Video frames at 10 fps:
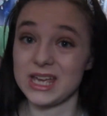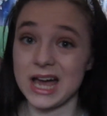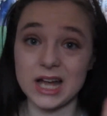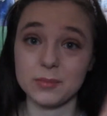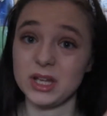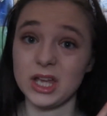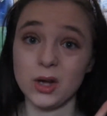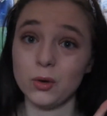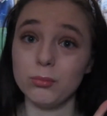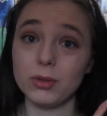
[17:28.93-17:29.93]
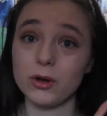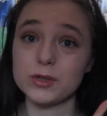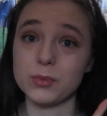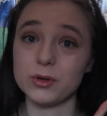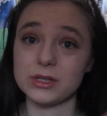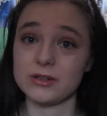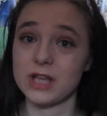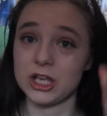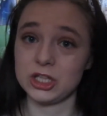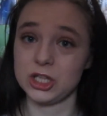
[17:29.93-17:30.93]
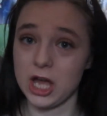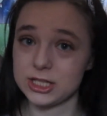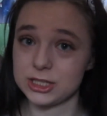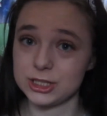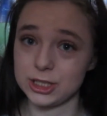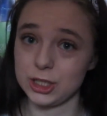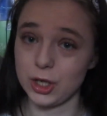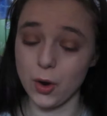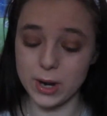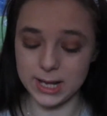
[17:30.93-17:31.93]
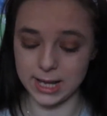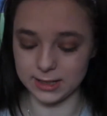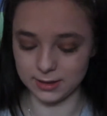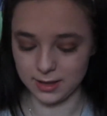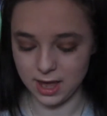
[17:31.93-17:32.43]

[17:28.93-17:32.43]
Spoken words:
It had me at unblocks pores. I was like, yes, you're going in.